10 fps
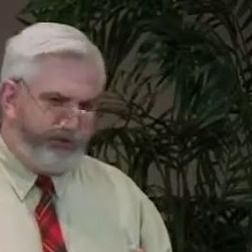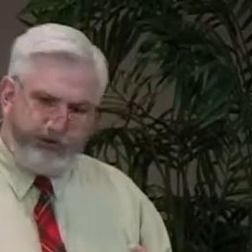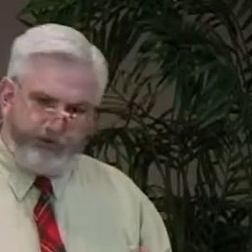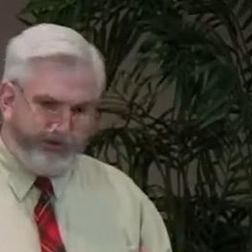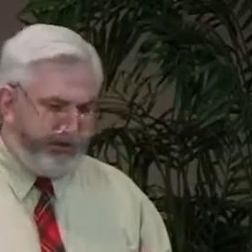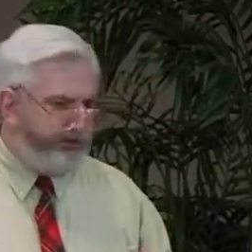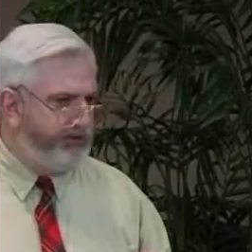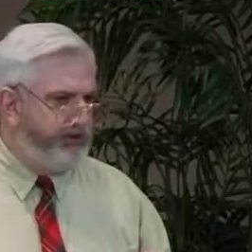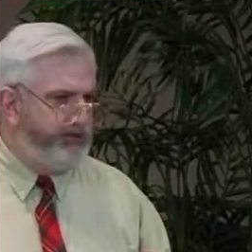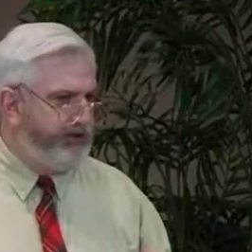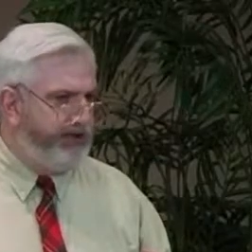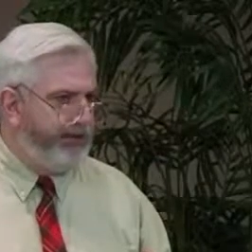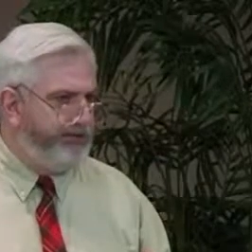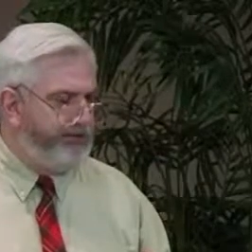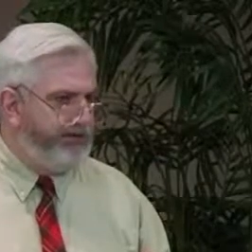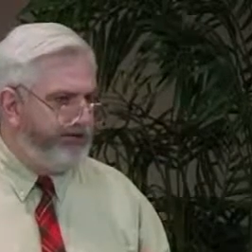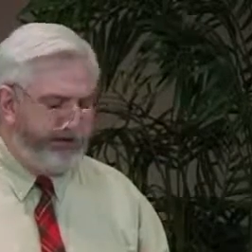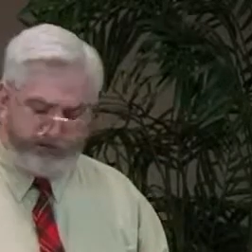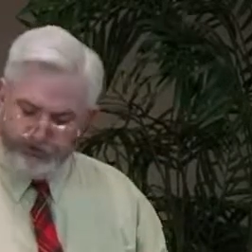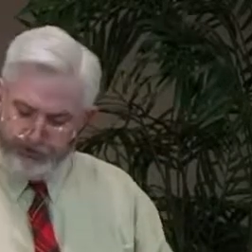wanted to make sure that she kept this
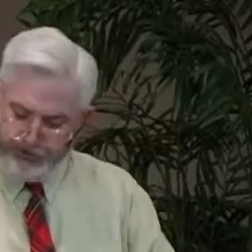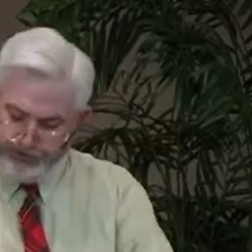evidence, so she